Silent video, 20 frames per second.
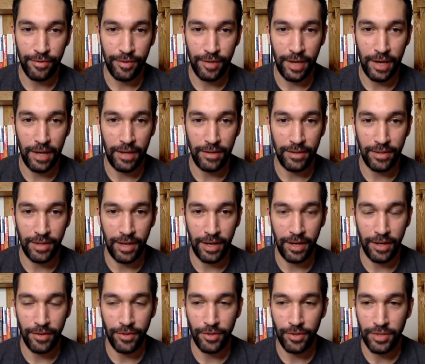and I
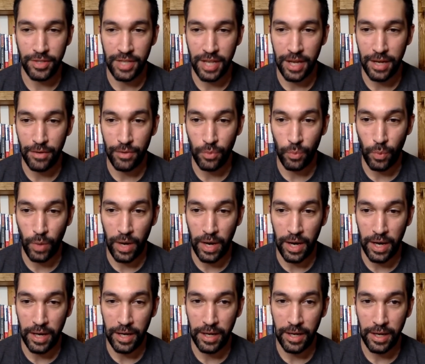understand
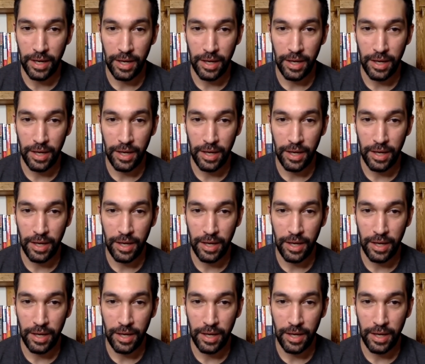why.